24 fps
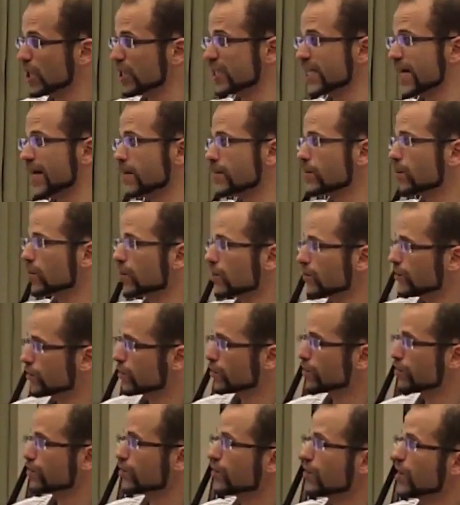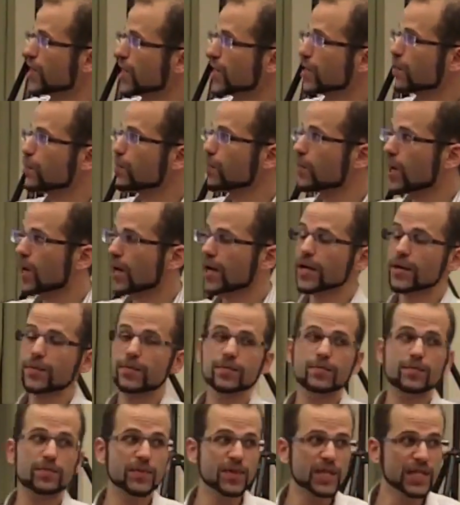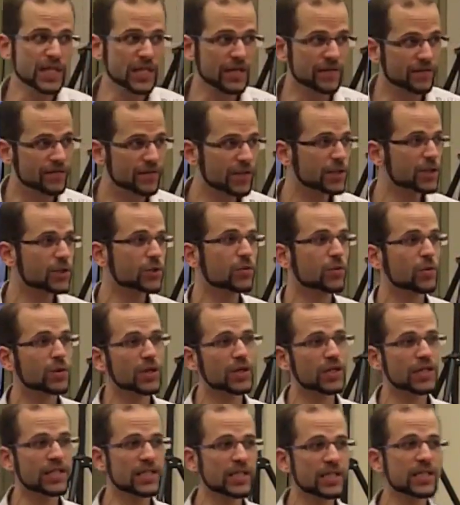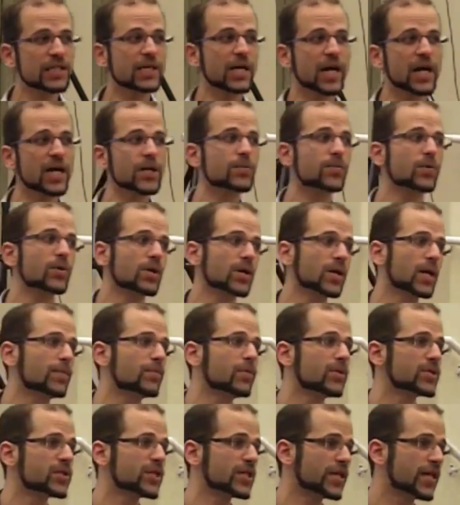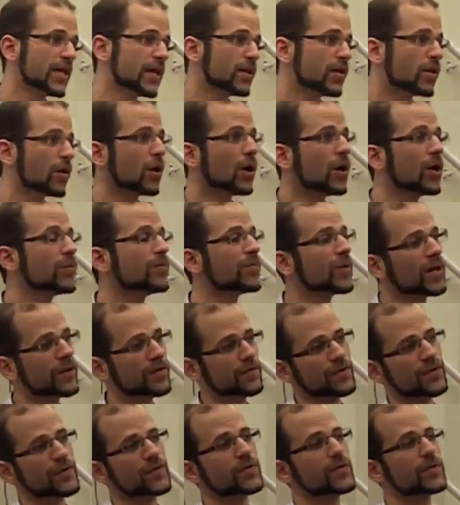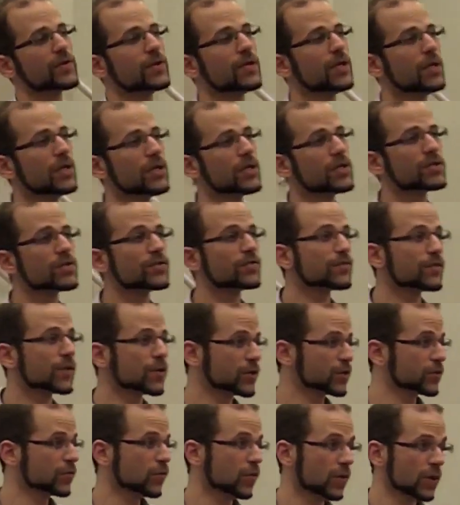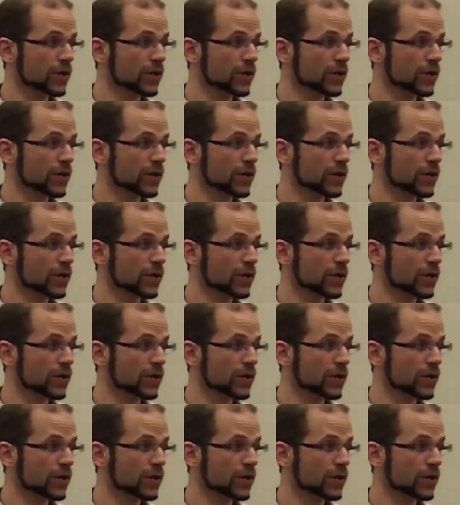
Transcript: or you can download it for free. My visual e-guidebook I put together on breakfast. It's the first